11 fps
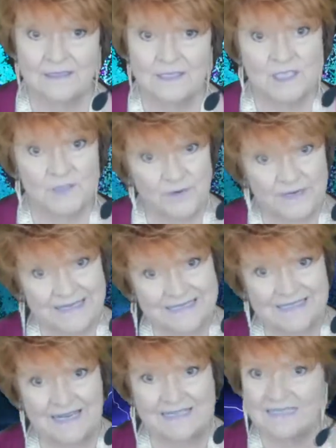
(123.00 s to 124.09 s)
to bring
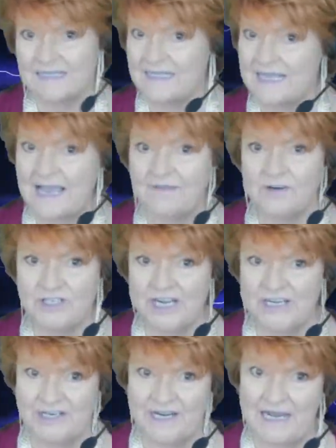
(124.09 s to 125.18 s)
insights into the ever
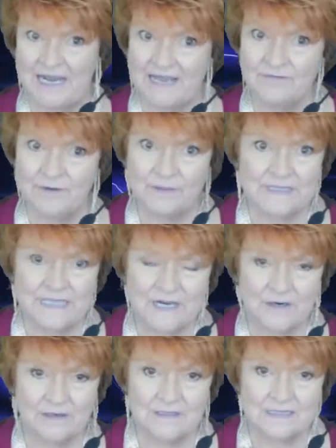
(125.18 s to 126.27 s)
changing high frequency
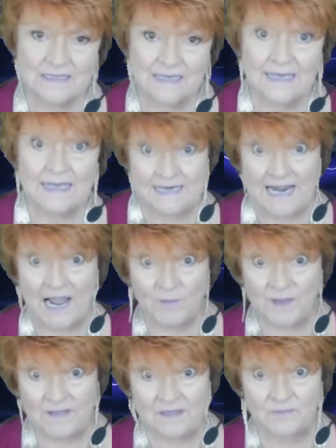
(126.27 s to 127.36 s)
currents now
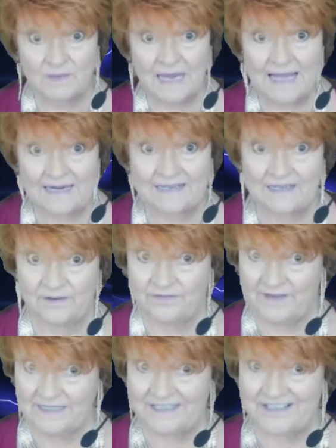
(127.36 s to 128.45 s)
bathing the planet and
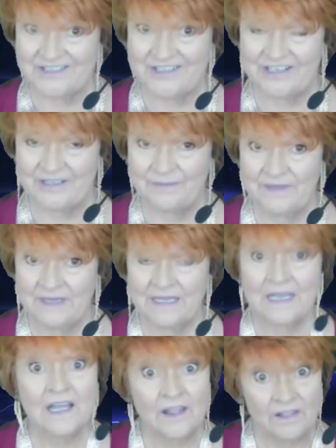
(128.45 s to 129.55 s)
affecting us all.
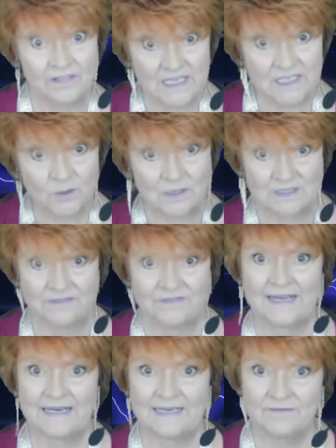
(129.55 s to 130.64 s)
The source of
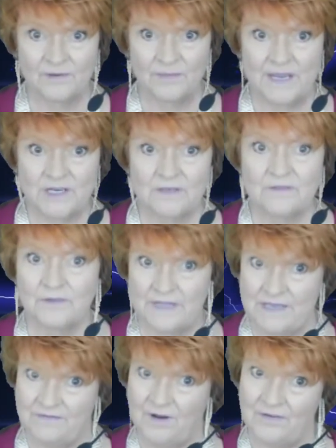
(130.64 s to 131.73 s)
vital information for
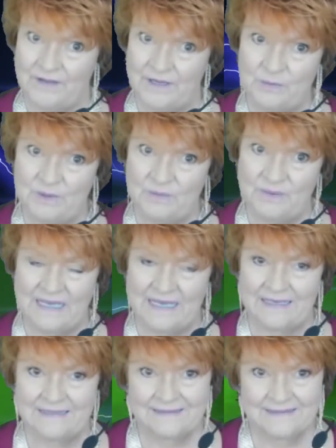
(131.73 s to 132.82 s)
the evolving human
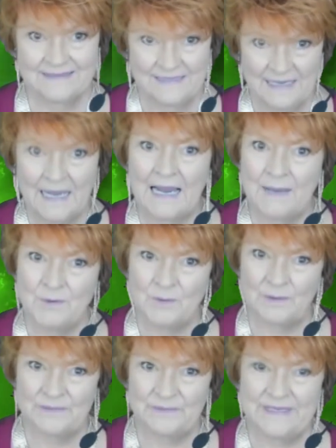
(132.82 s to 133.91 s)
being. I'm
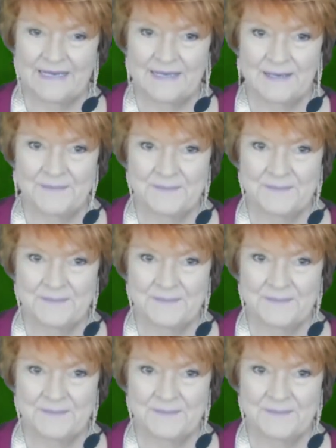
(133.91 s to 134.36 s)
Gwilda Wiyaka.